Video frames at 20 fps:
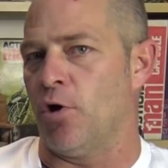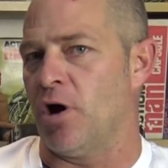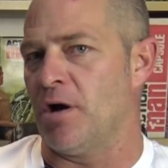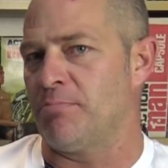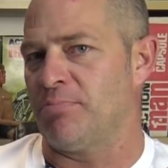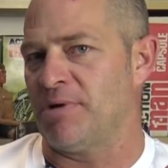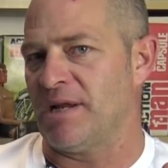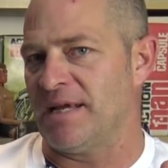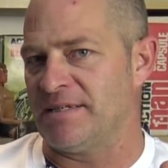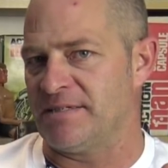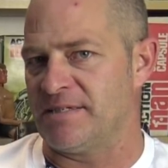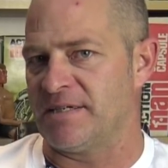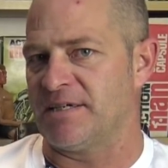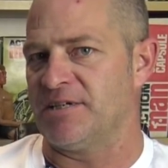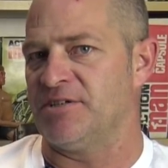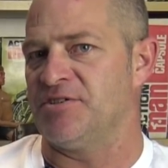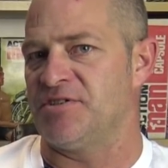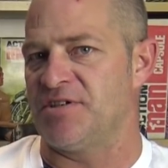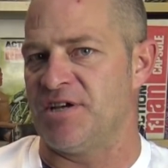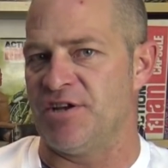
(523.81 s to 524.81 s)
I plan to
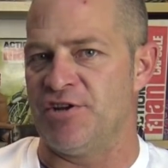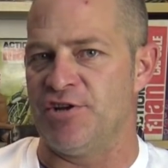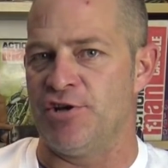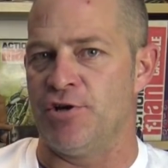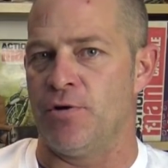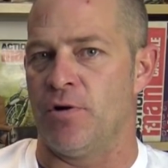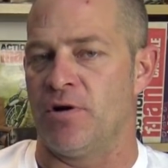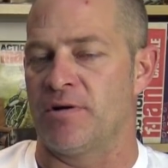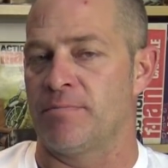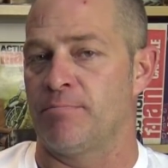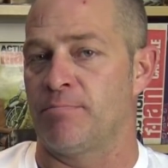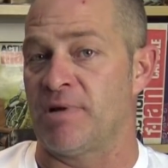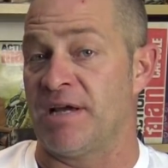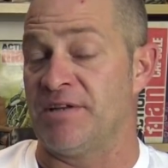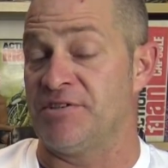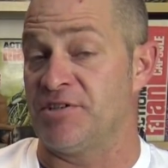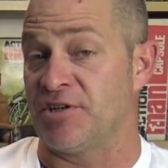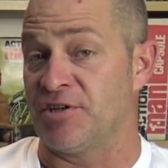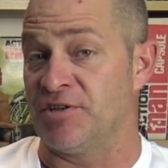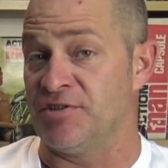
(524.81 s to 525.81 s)
continue. I
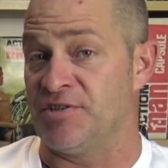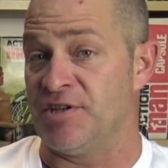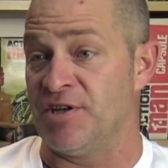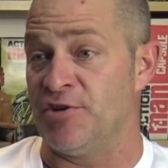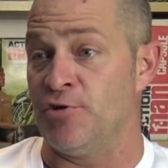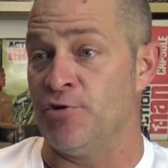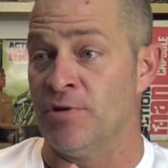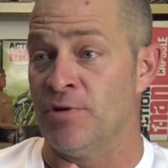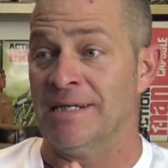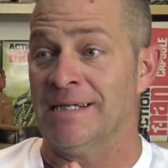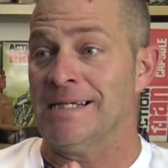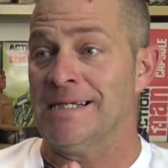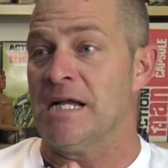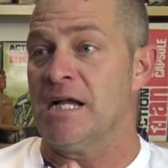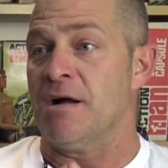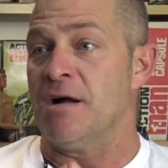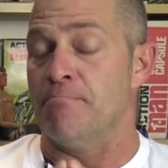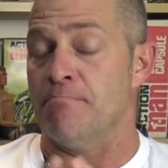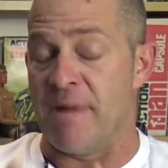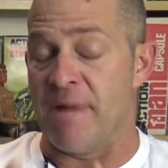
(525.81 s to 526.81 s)
plan to continue
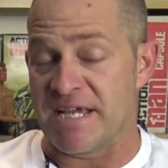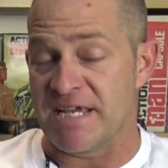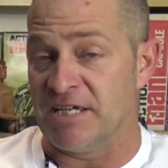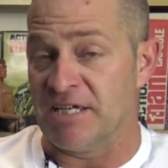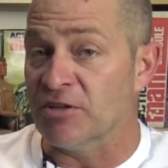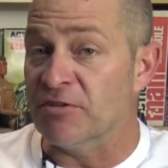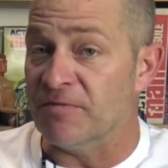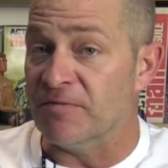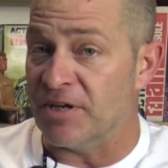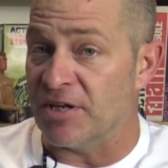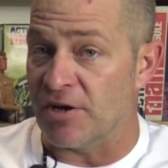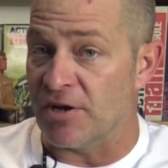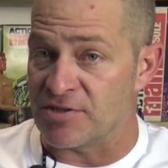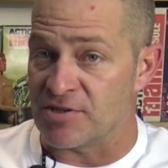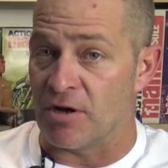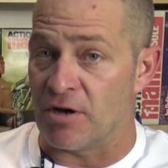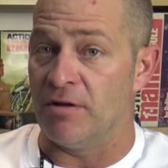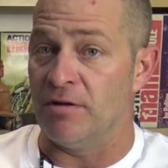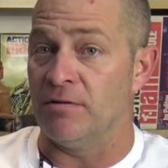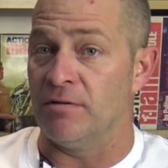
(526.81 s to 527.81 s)
making the
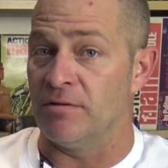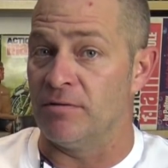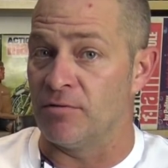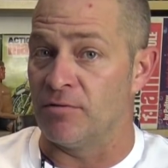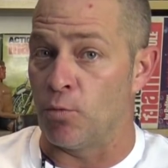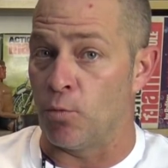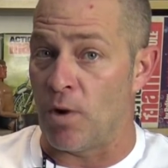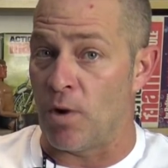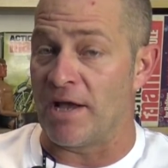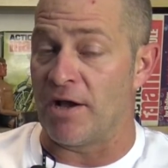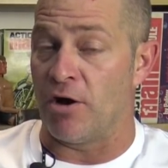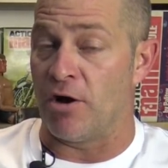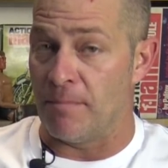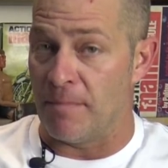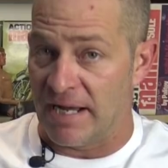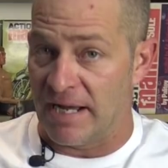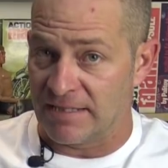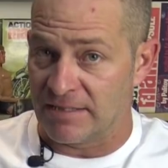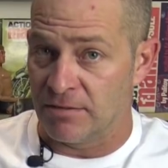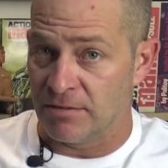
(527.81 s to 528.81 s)
videos the way I
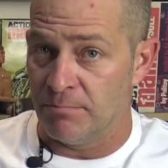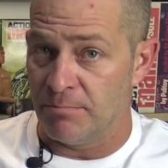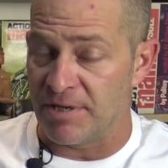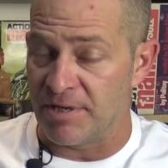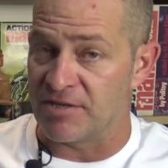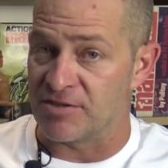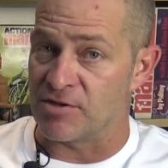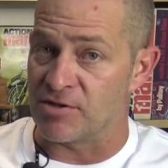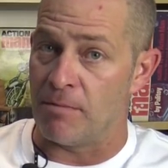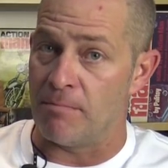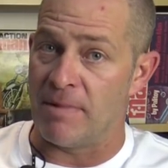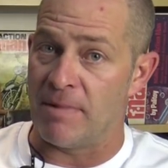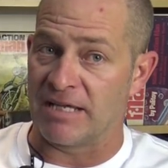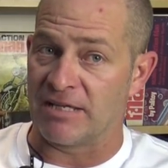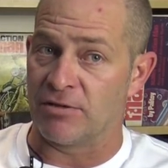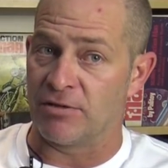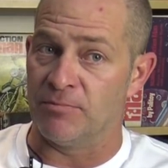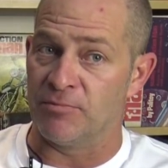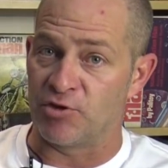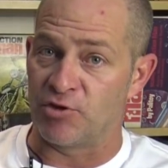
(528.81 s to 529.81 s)
make them, because I
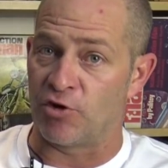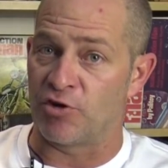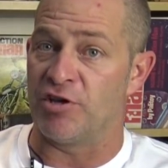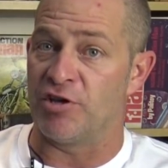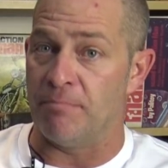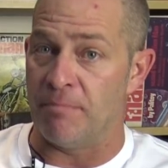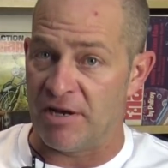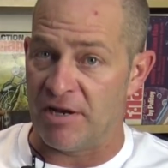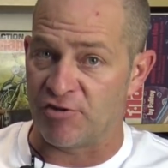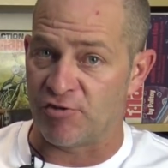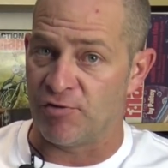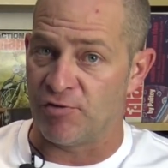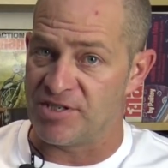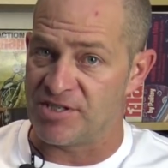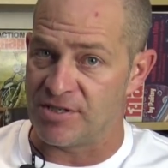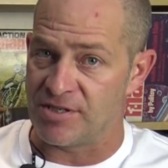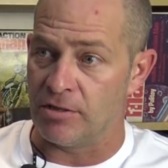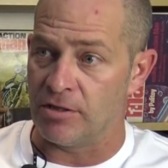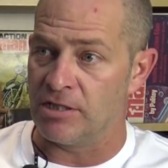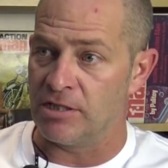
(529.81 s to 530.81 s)
make them documentary
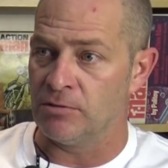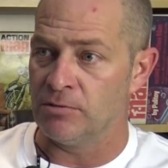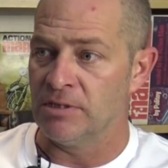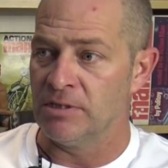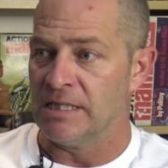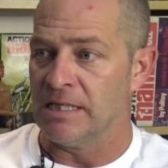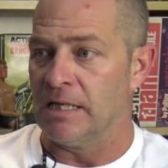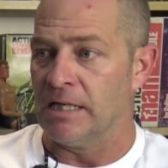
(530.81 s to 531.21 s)
style.